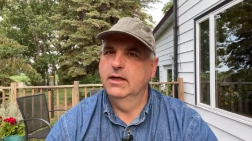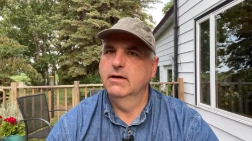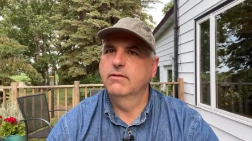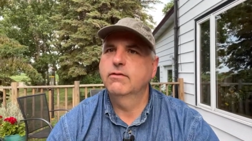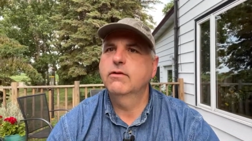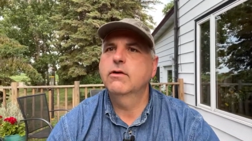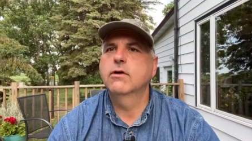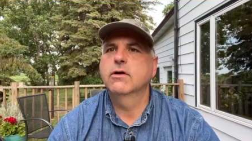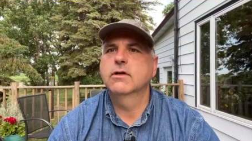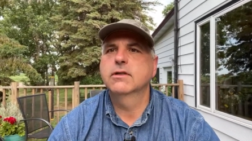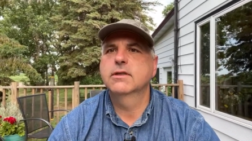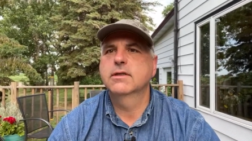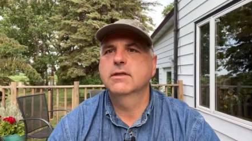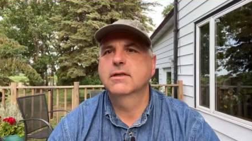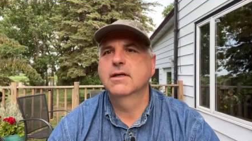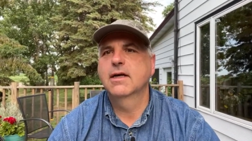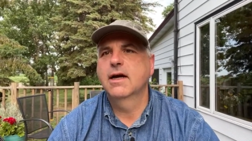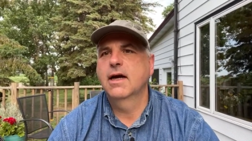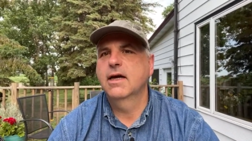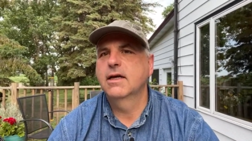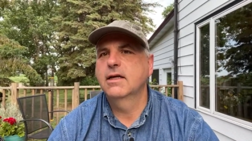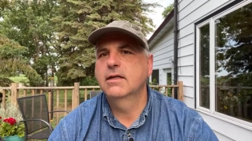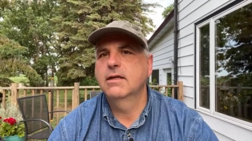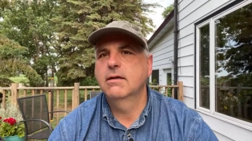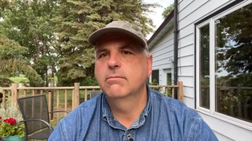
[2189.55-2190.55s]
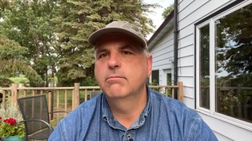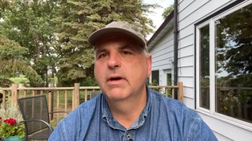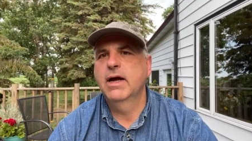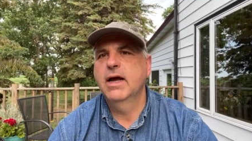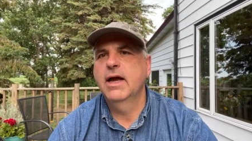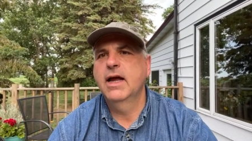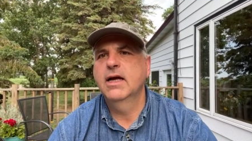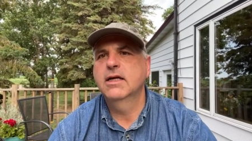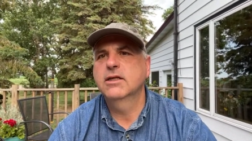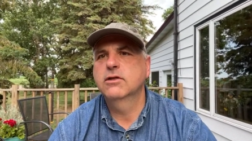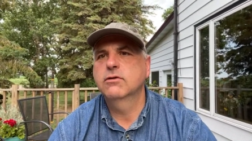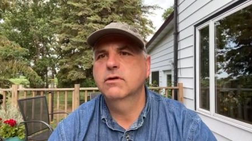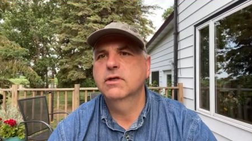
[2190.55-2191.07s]
Of course, my
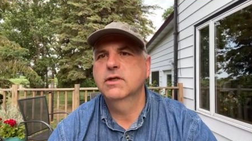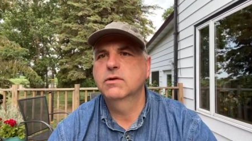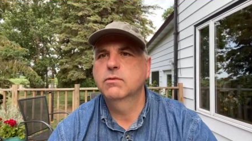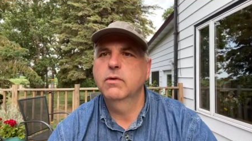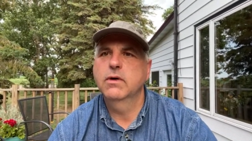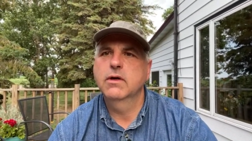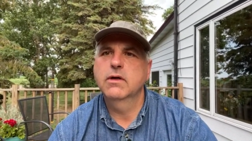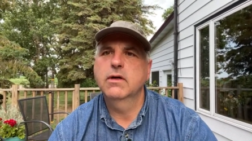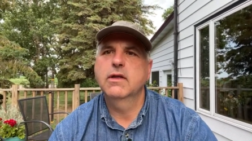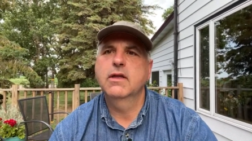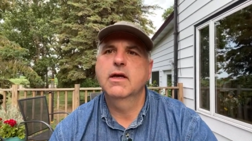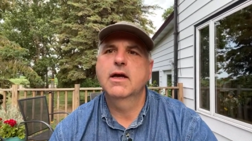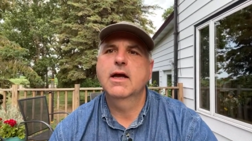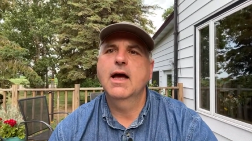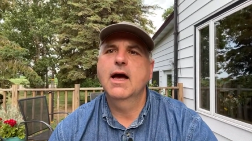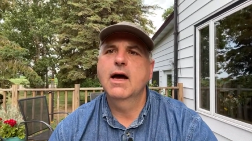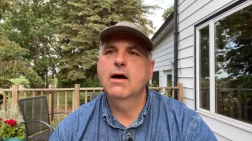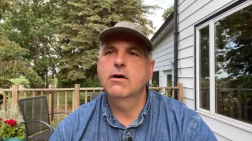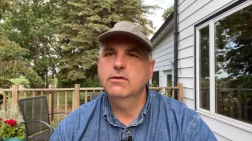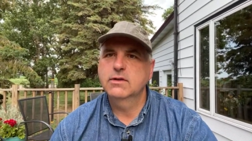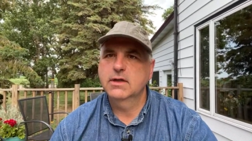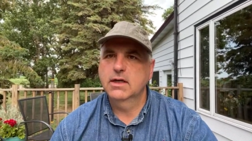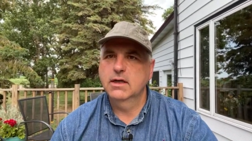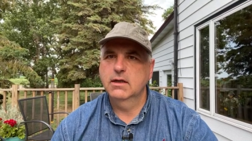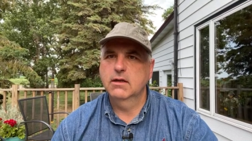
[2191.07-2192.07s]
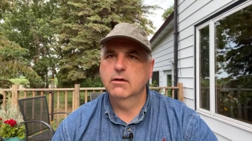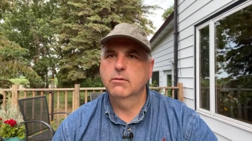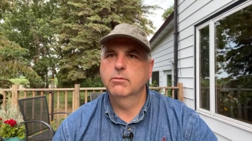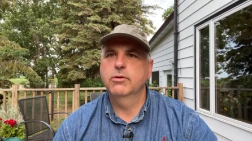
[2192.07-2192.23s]
answer is, where did the cows get their